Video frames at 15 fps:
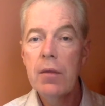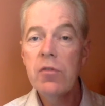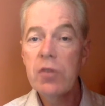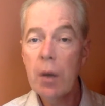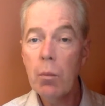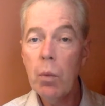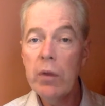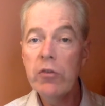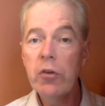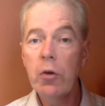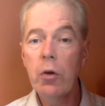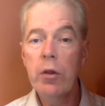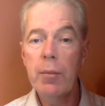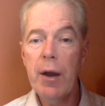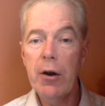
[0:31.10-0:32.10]
Some went to
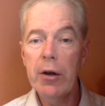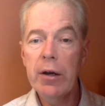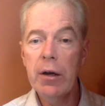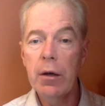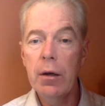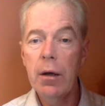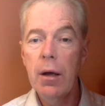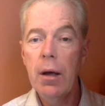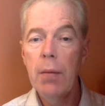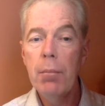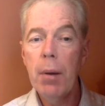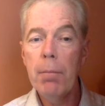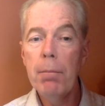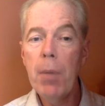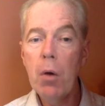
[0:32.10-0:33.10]
North America,
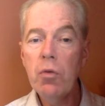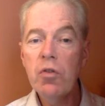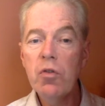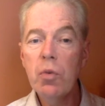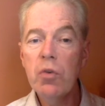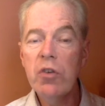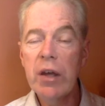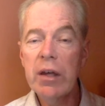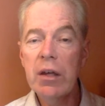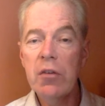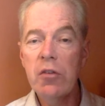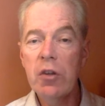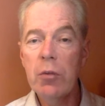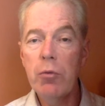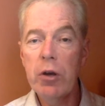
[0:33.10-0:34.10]
but most were taken
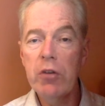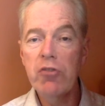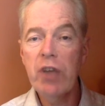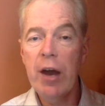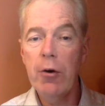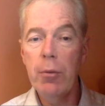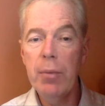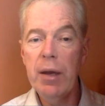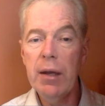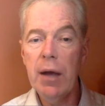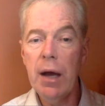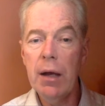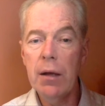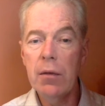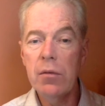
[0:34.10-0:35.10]
to the British Caribbean
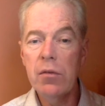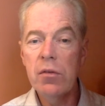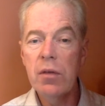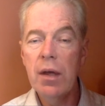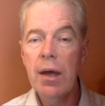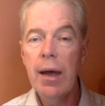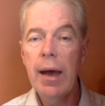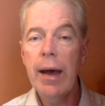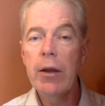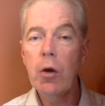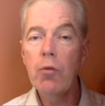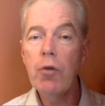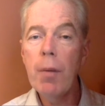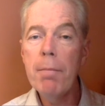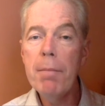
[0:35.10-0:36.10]
islands, and
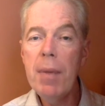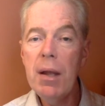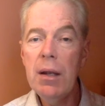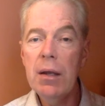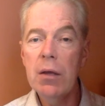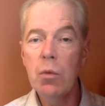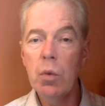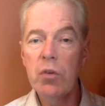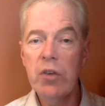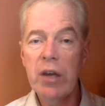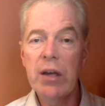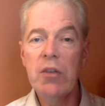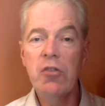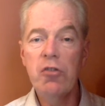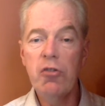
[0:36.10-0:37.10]
over 1 million were
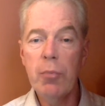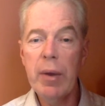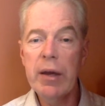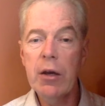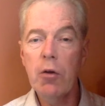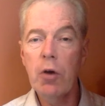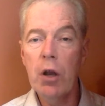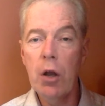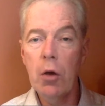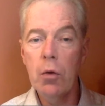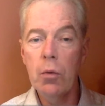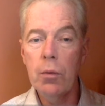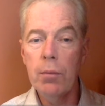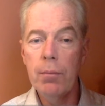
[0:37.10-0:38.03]
taken to Jamaica alone.